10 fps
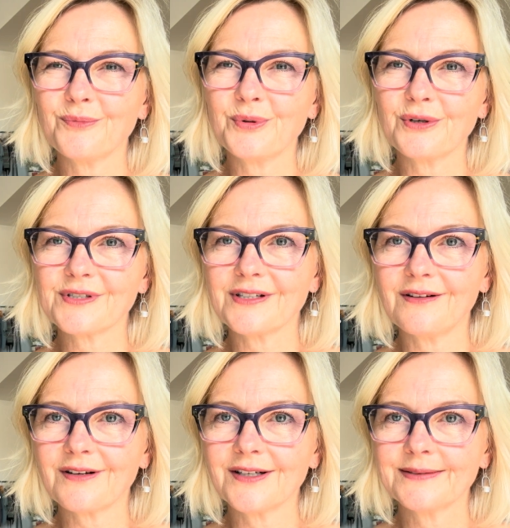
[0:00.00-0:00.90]
pure
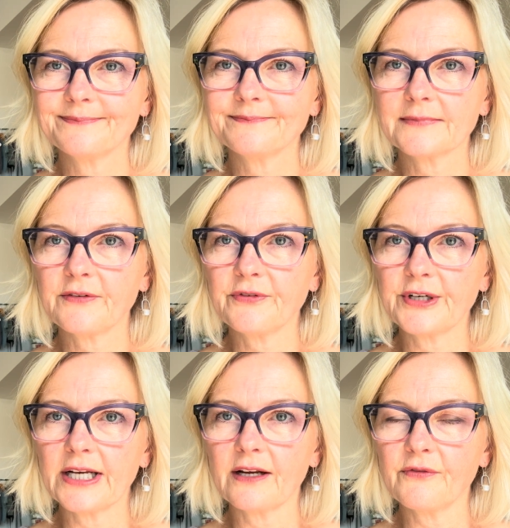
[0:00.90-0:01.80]
silk for
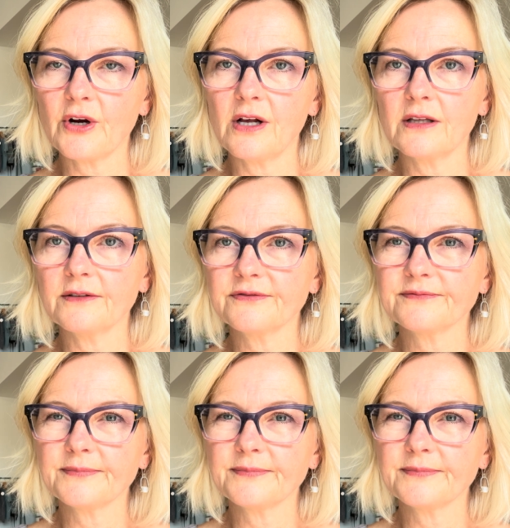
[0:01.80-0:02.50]
knitting for Olive.